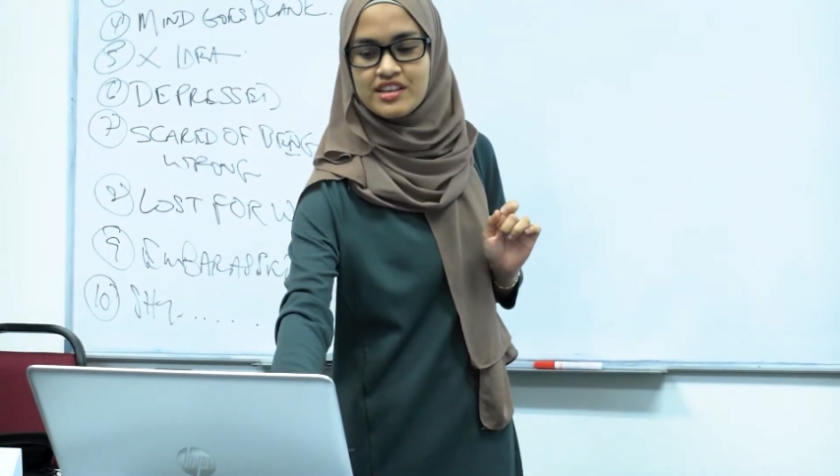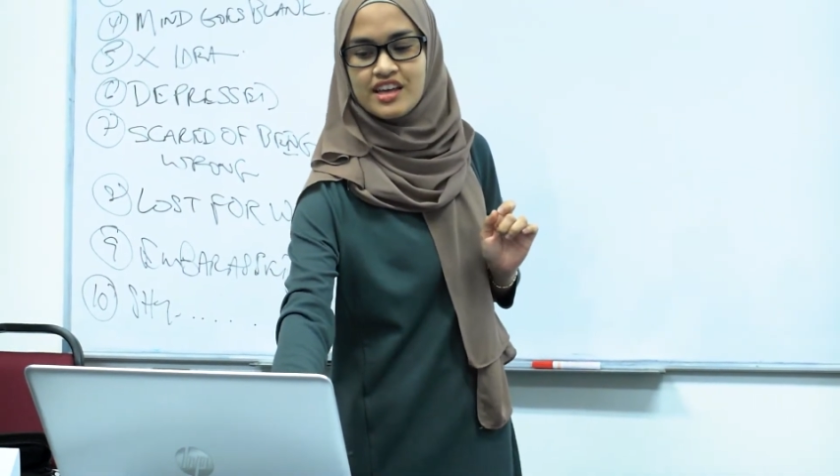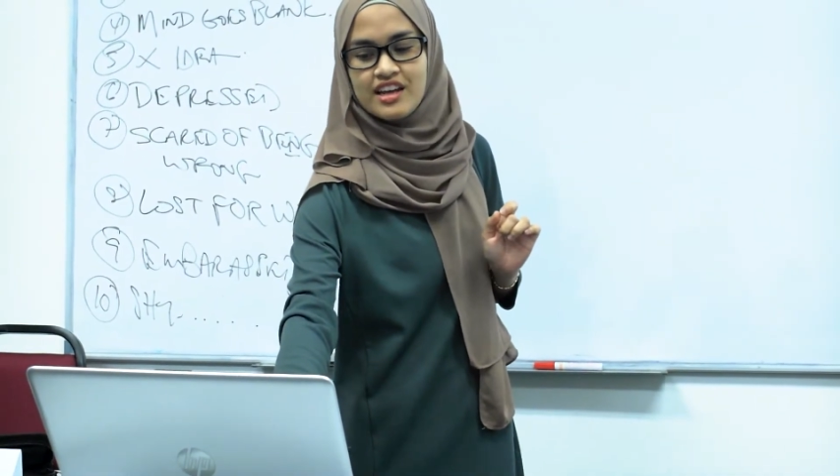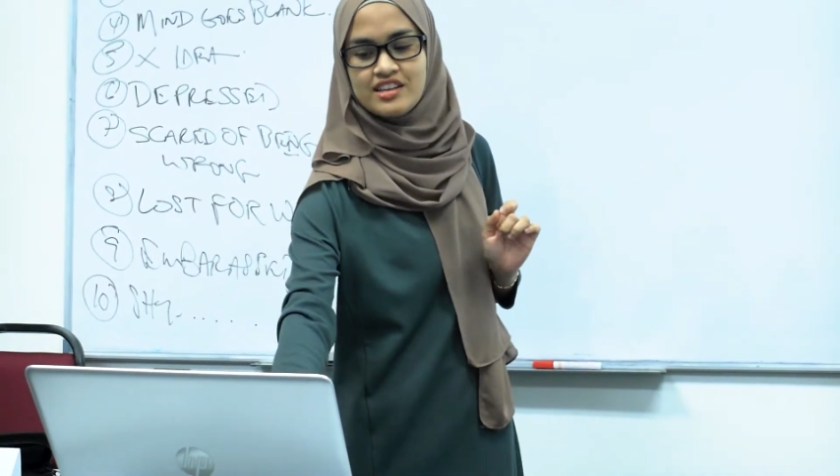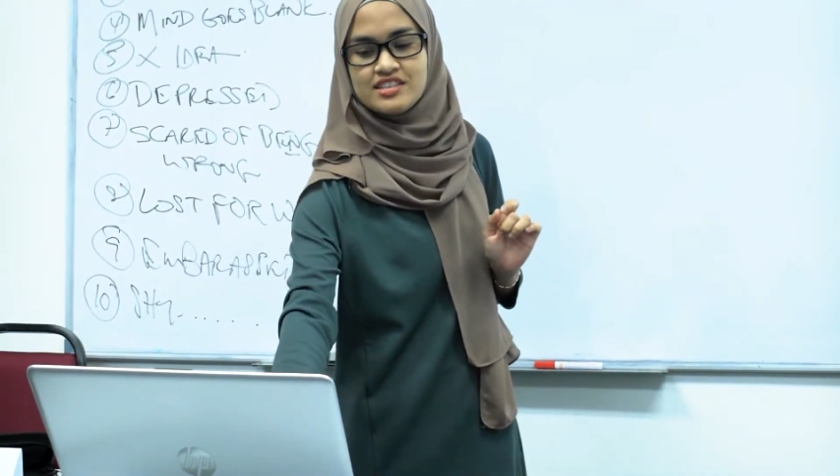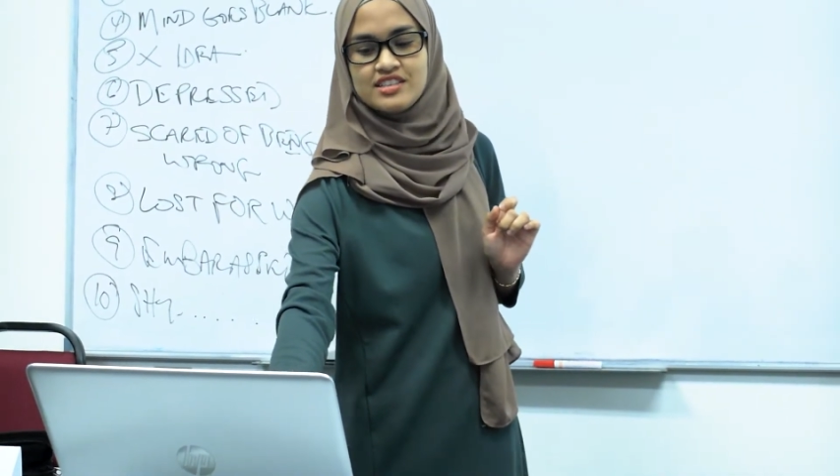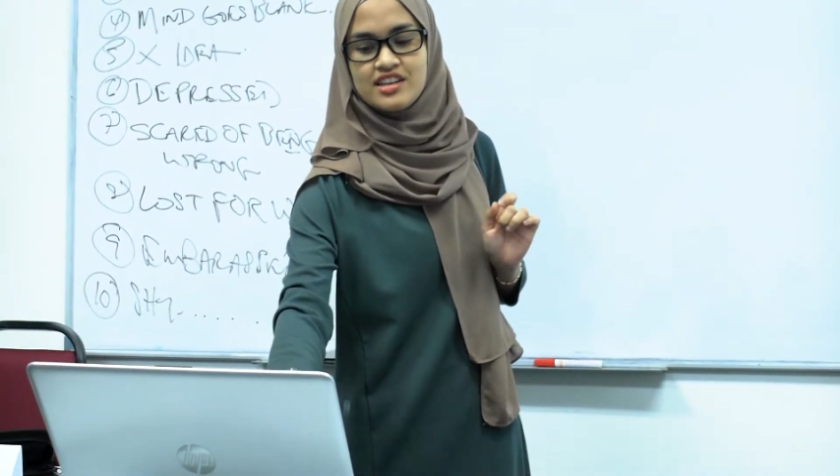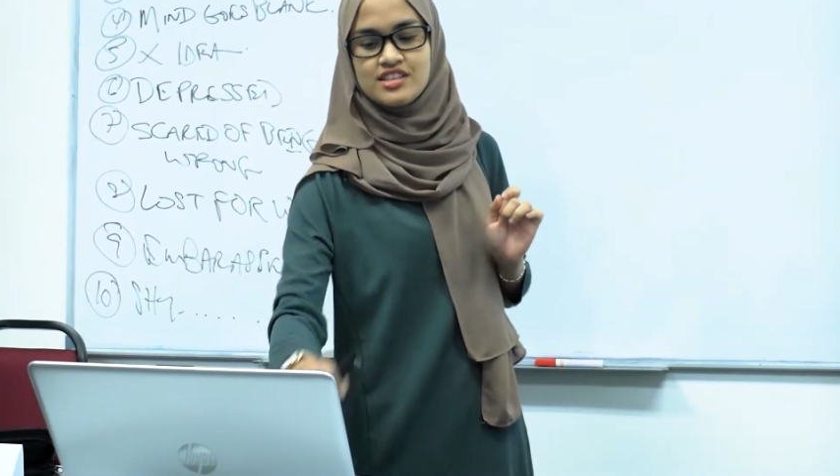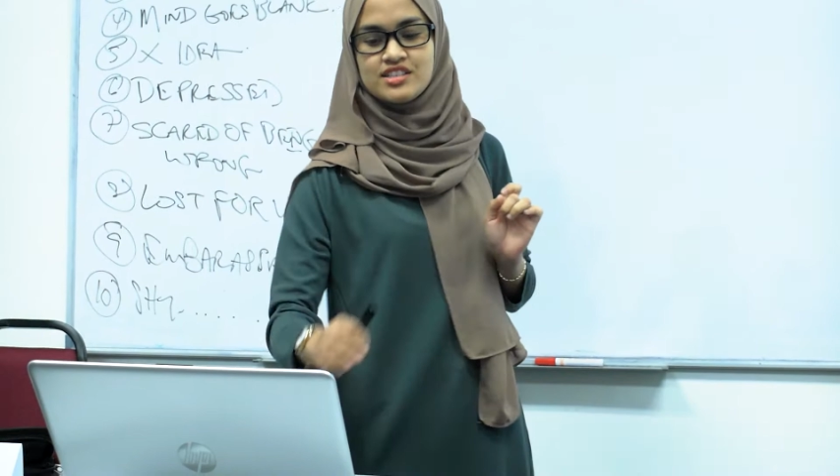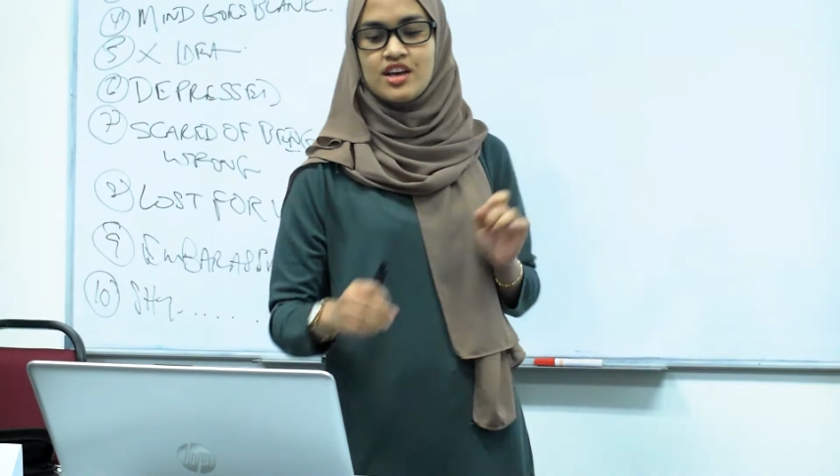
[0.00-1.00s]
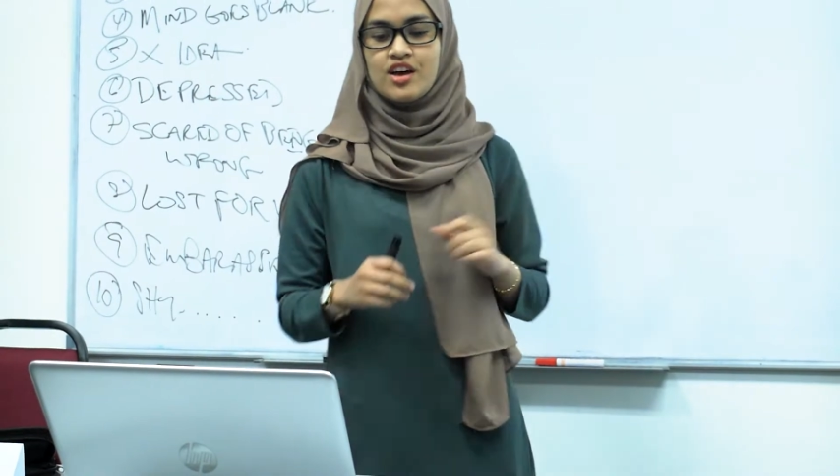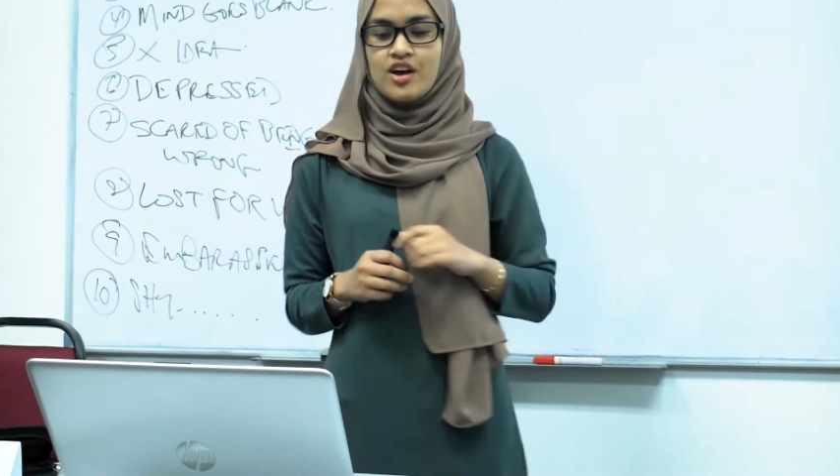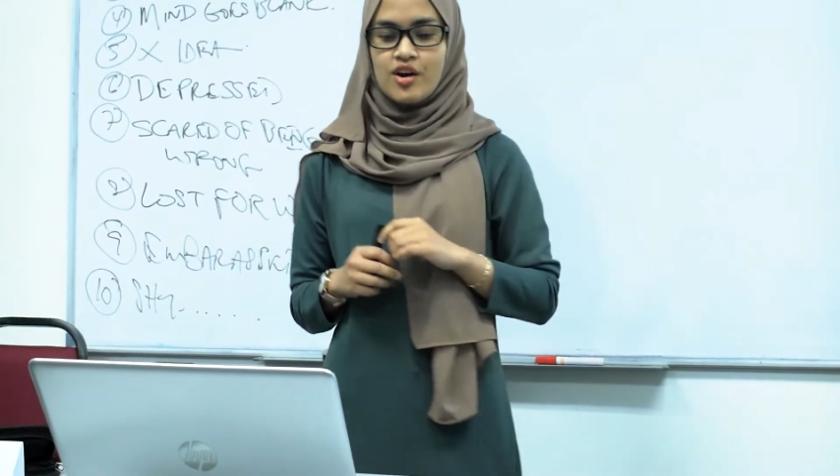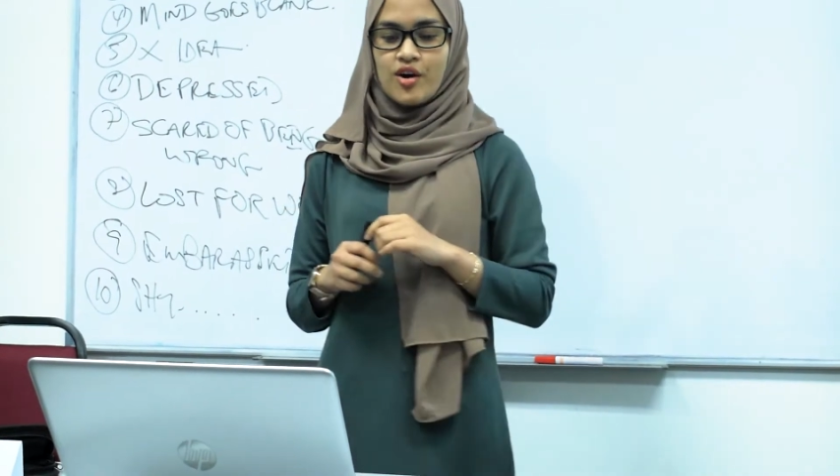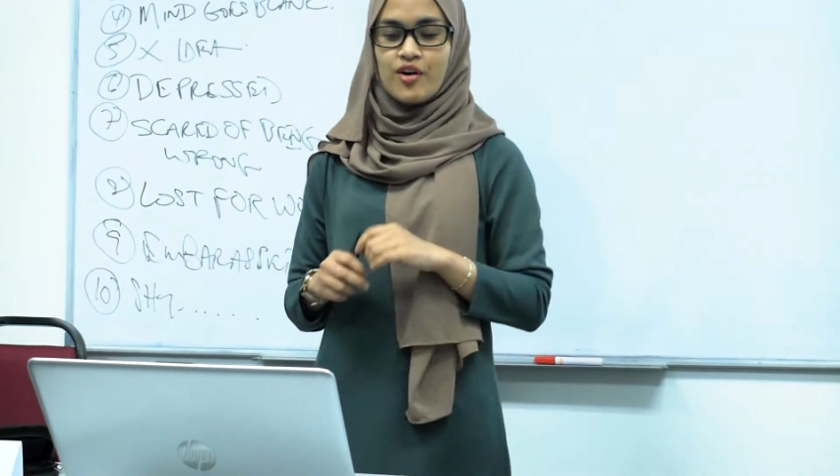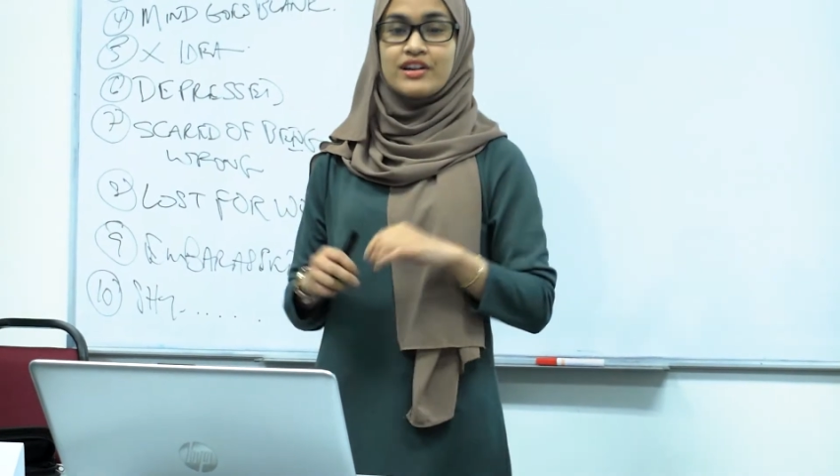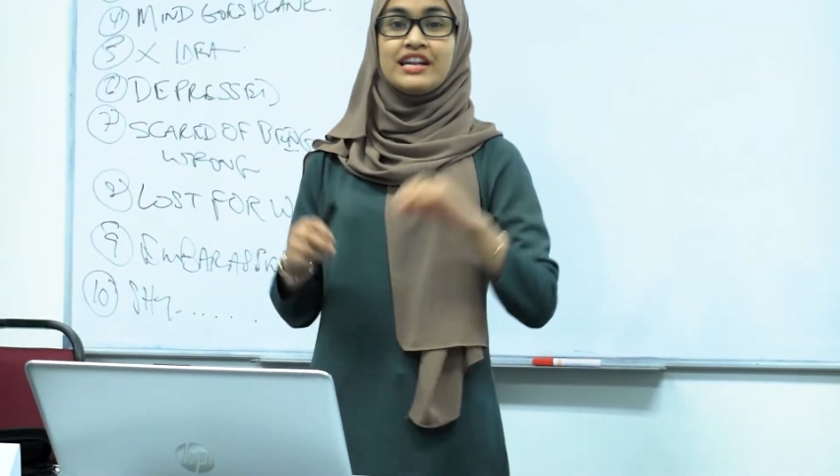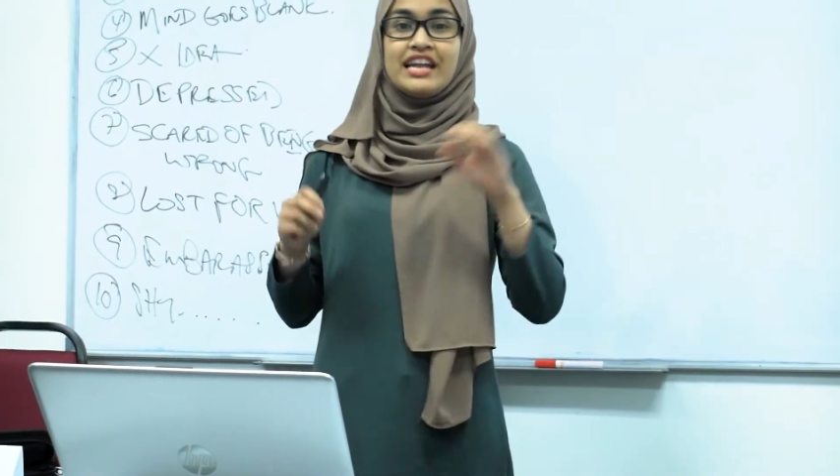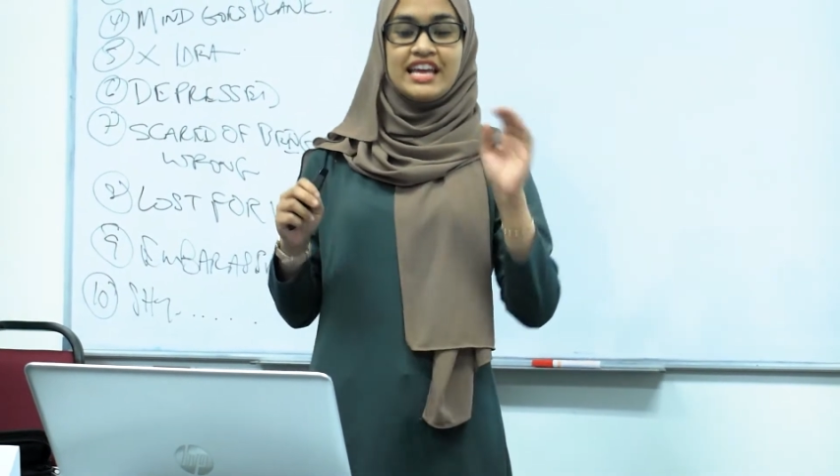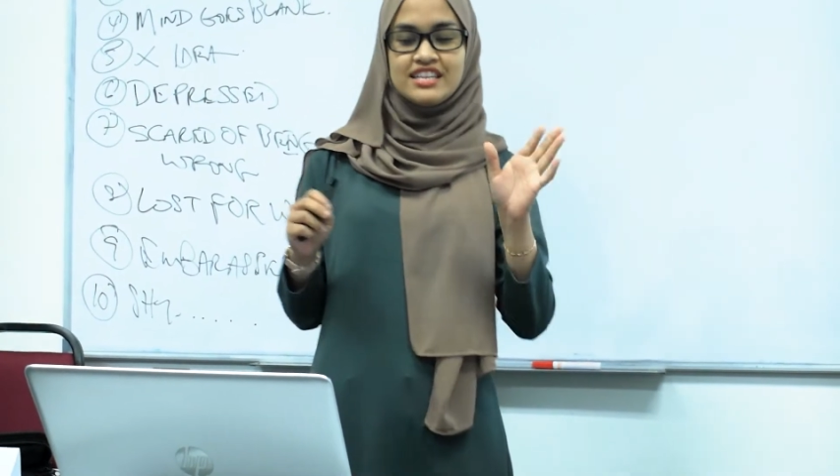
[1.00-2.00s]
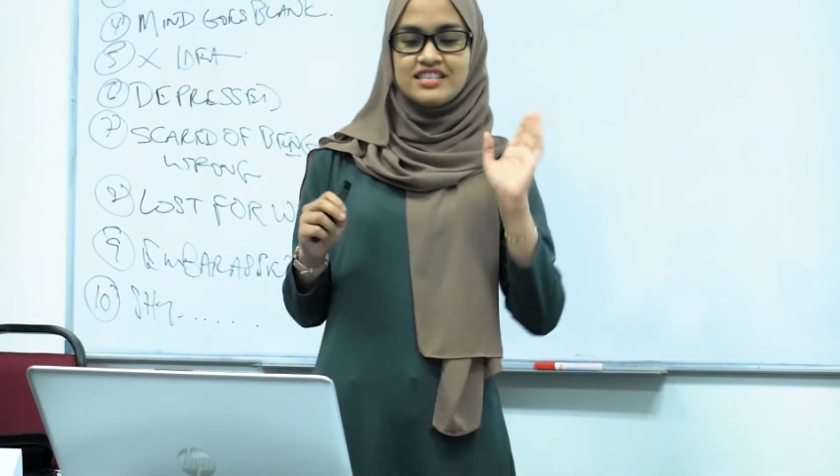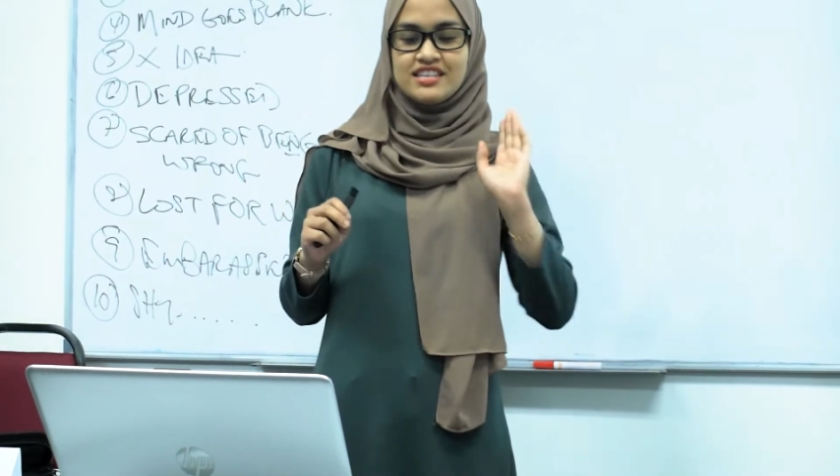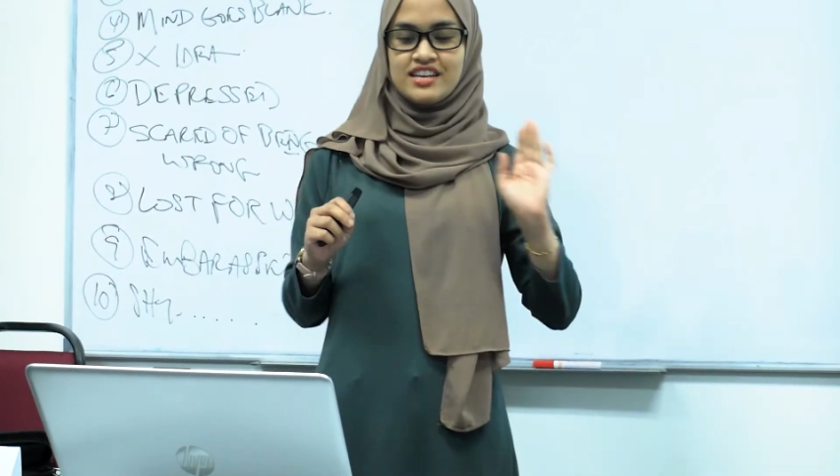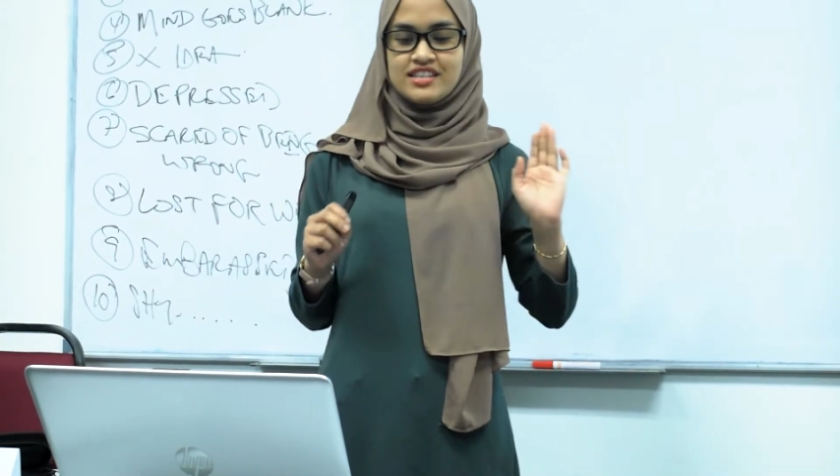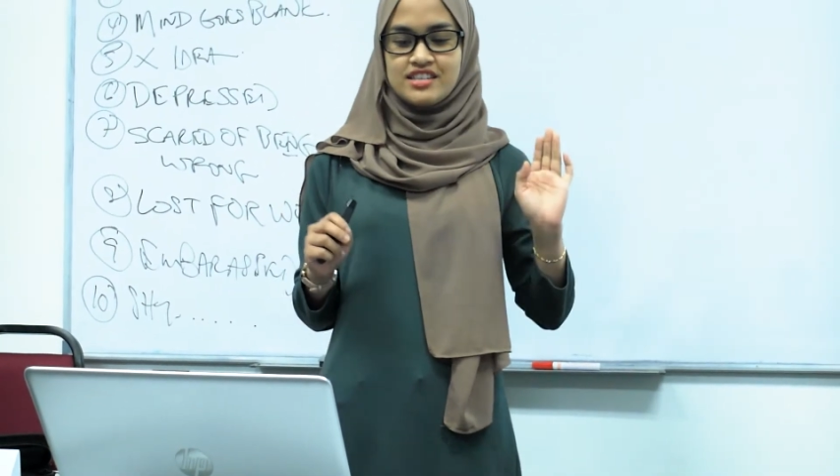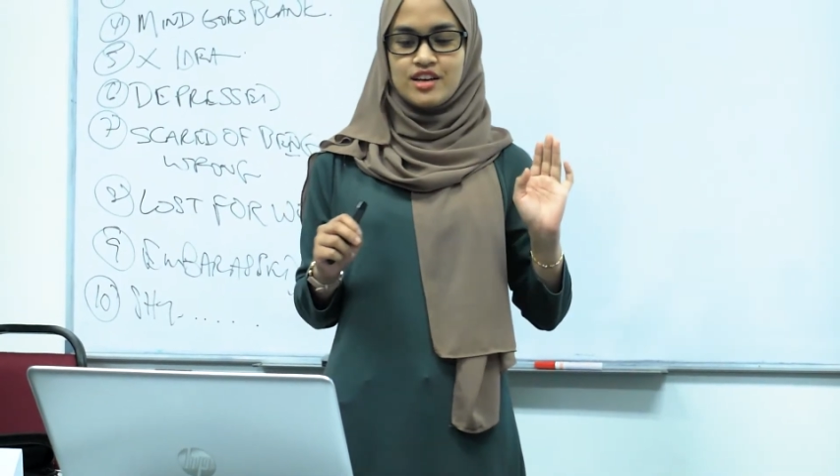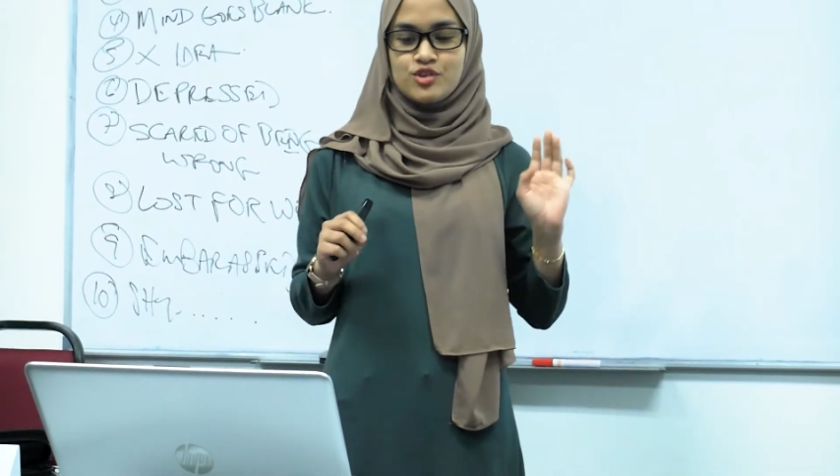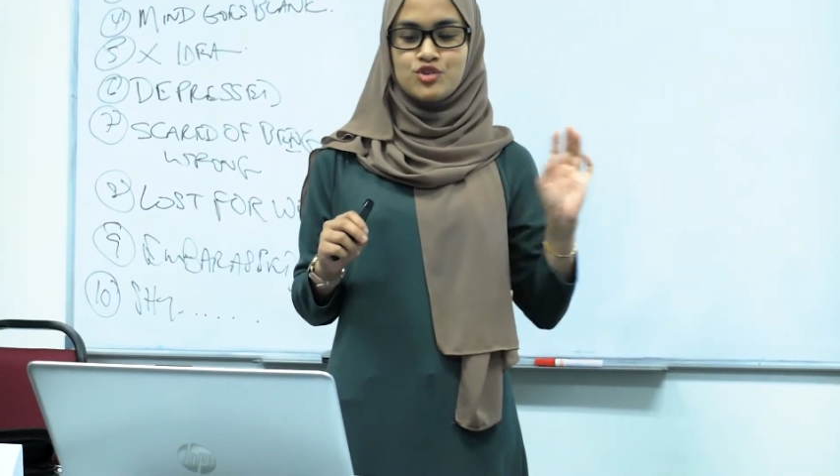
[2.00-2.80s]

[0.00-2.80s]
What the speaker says: carelessness or laziness,